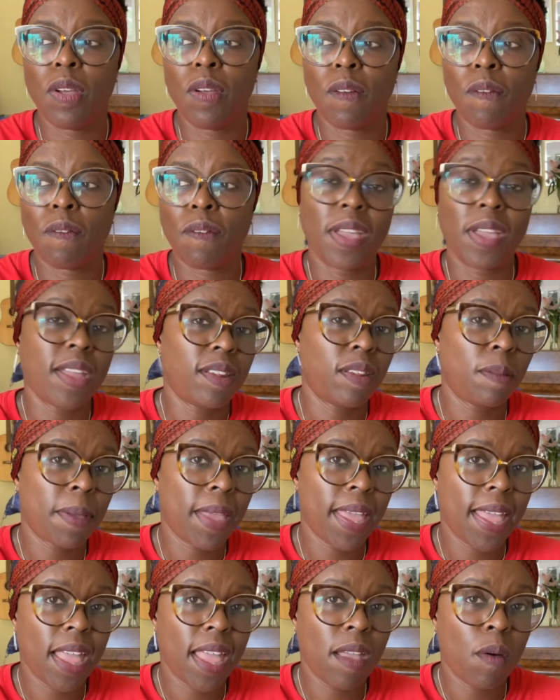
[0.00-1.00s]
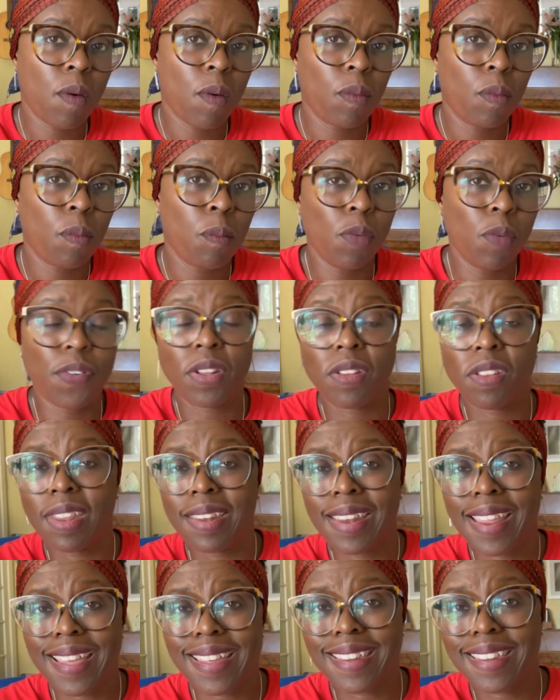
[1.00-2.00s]
forget to pay or move on to the
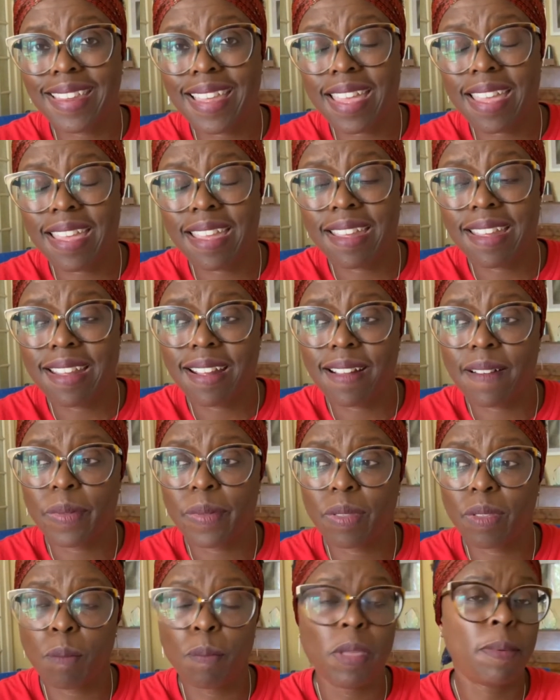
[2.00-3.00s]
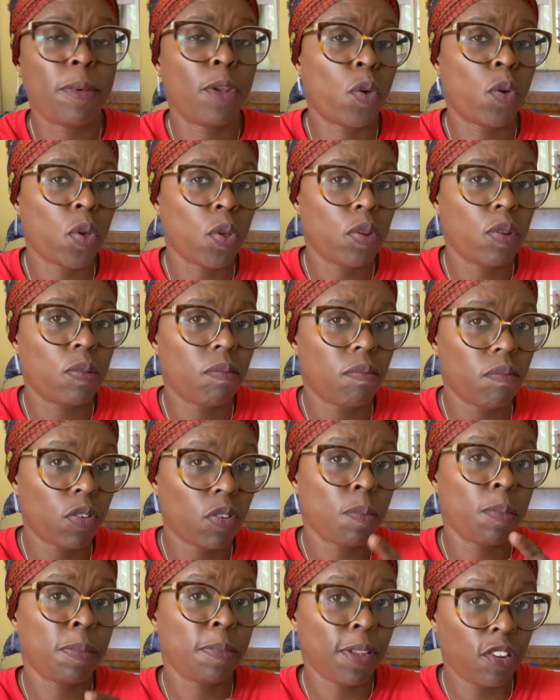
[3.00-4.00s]
next thing. Some people are good. Some
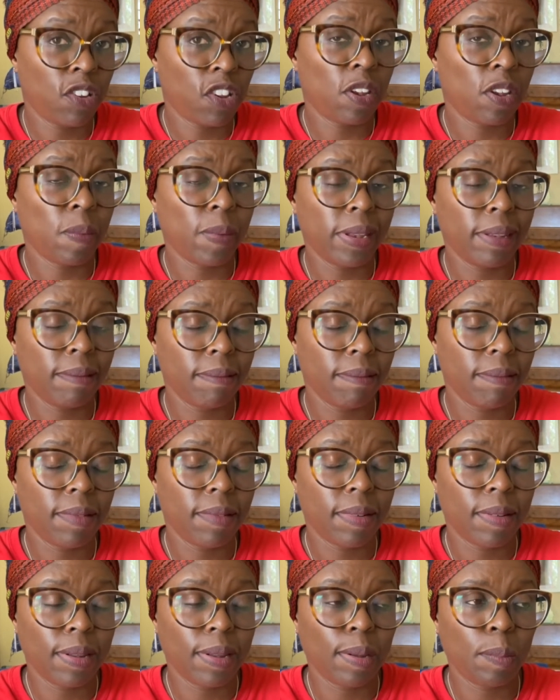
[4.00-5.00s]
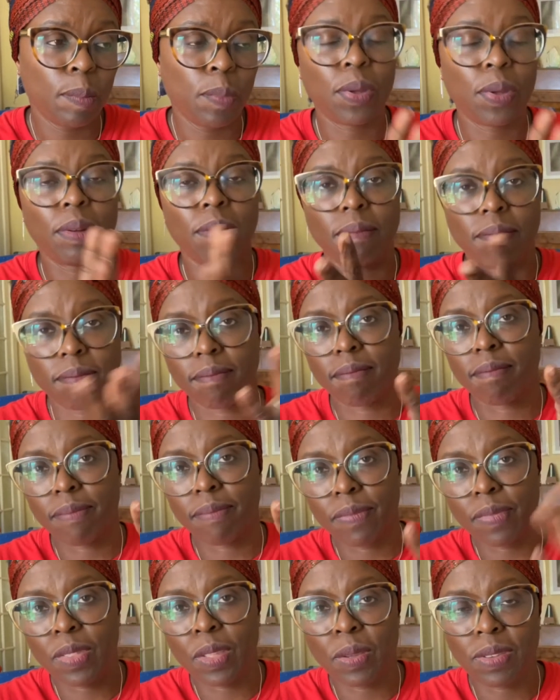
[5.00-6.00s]
people are genuine. But
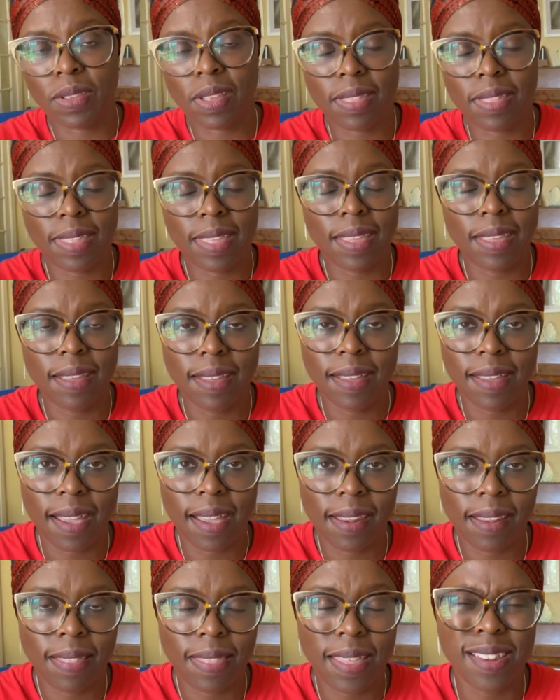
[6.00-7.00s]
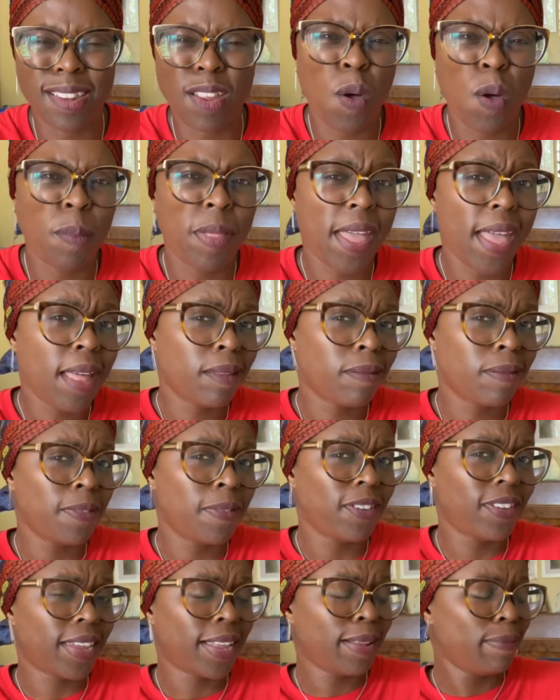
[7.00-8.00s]
those are the kind of things. I hope that helps,
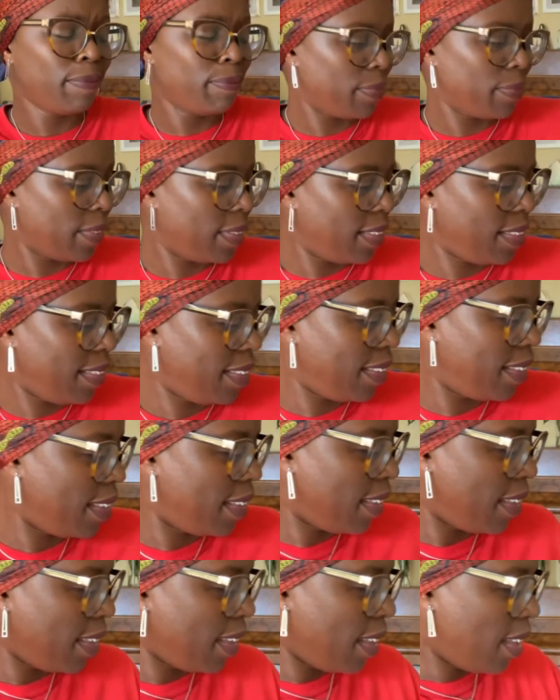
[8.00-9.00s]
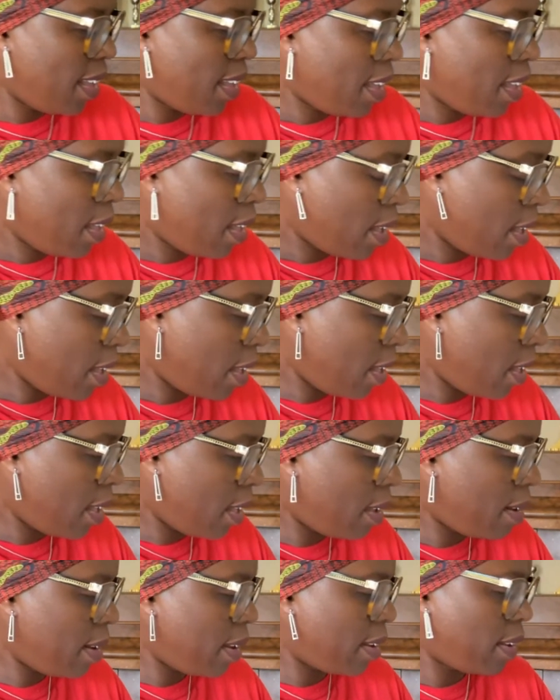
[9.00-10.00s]
Michelle.
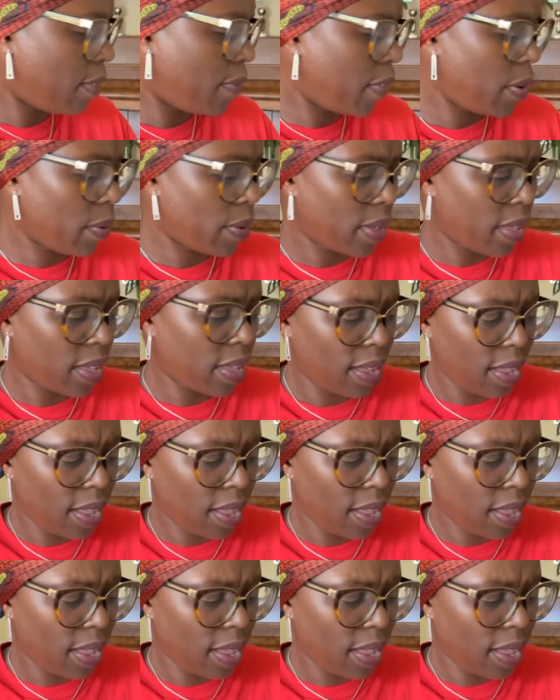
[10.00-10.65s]
Let's have a look.